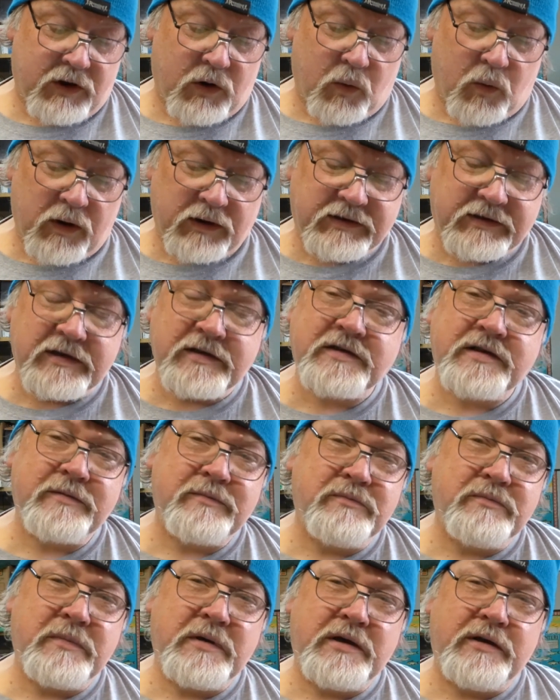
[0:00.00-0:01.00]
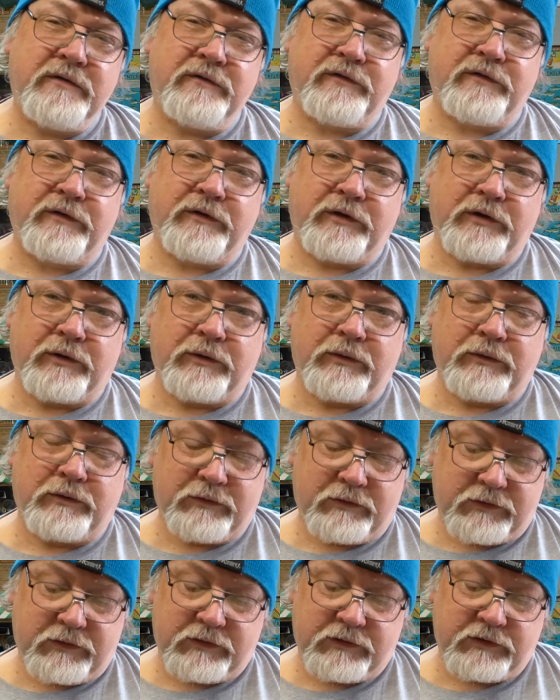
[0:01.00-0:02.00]
What does it mean for you
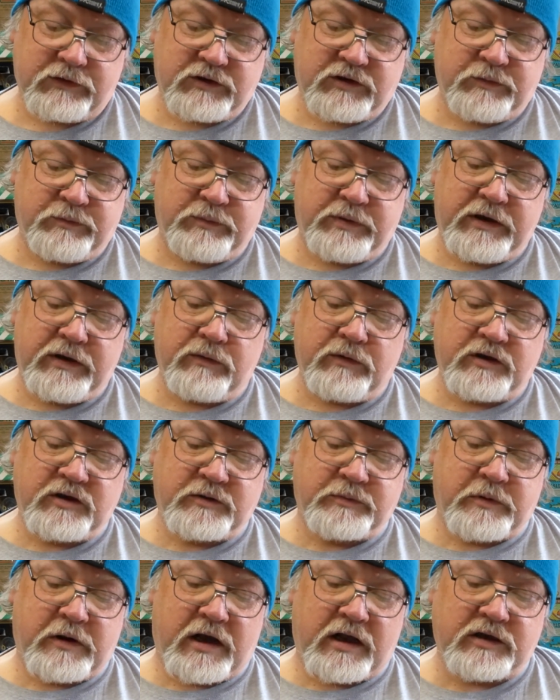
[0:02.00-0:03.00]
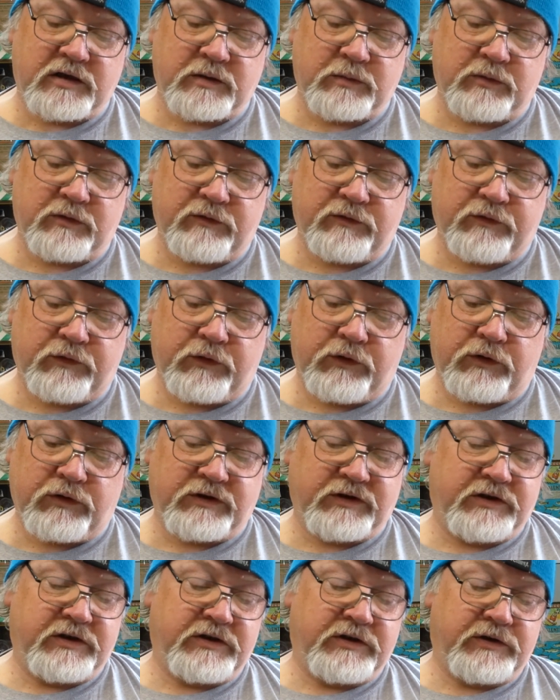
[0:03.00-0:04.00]
to be responsible for your
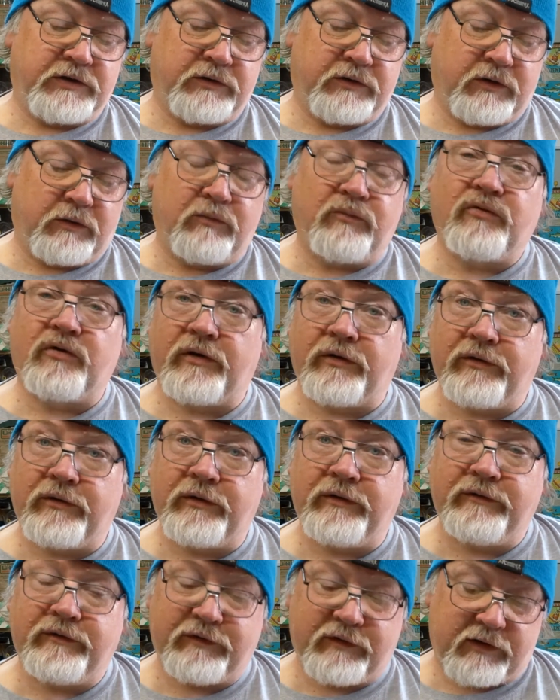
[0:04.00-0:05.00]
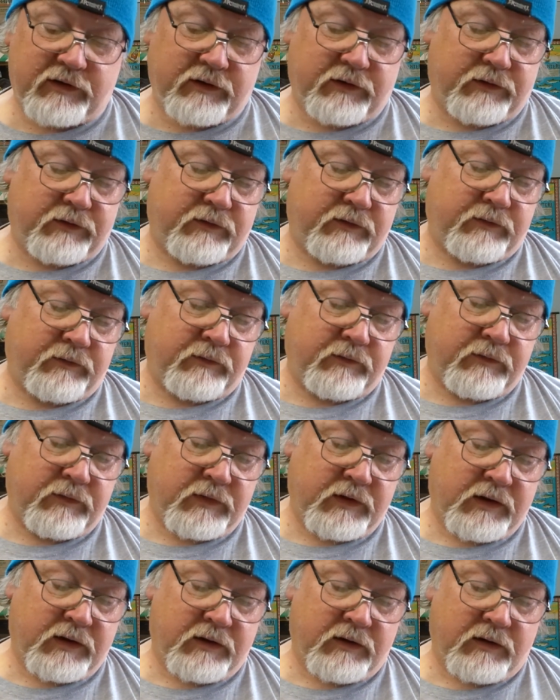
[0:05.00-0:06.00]
sister or brother in faith,
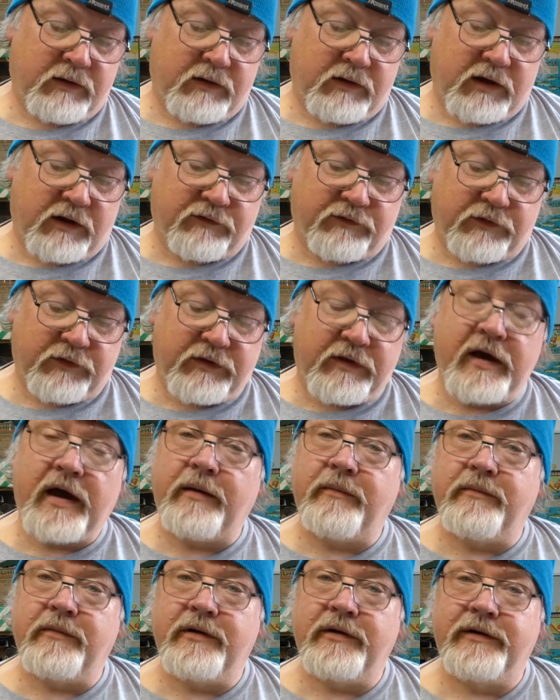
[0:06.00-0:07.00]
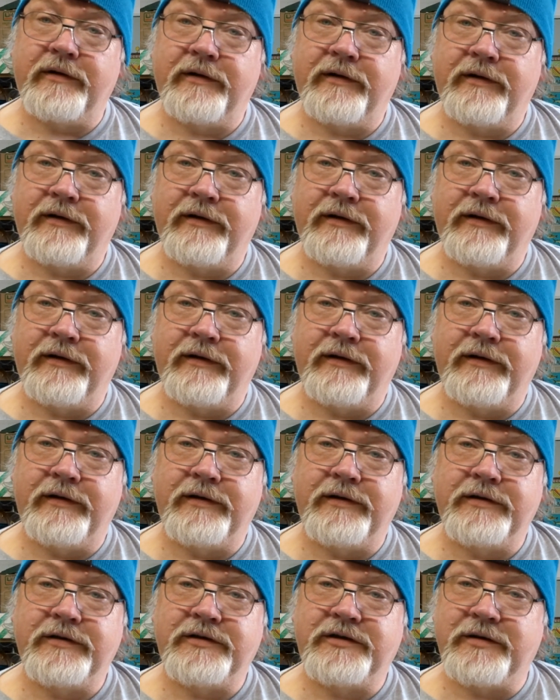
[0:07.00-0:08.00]
and for them
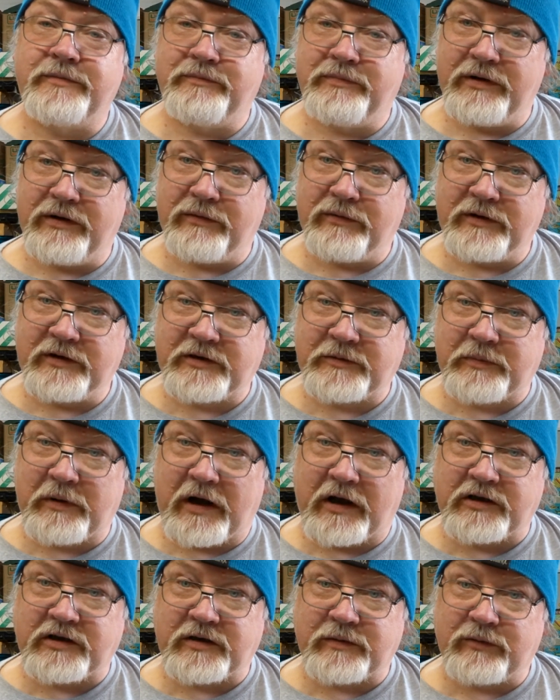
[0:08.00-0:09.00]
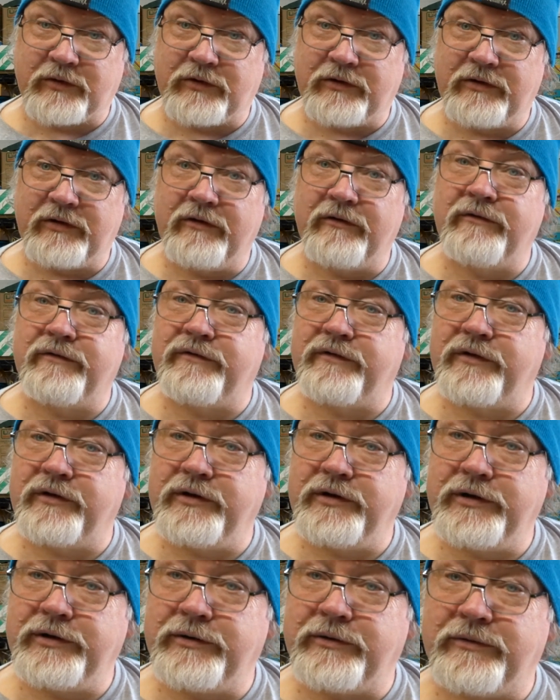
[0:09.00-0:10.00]
to be responsible for
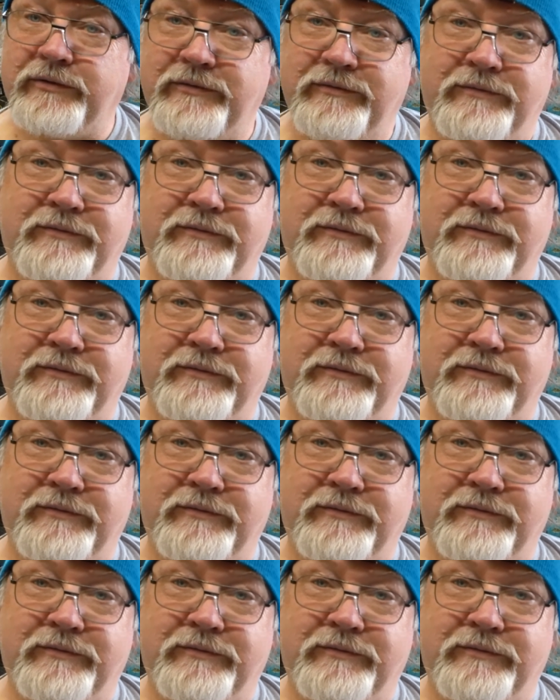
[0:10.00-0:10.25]
you?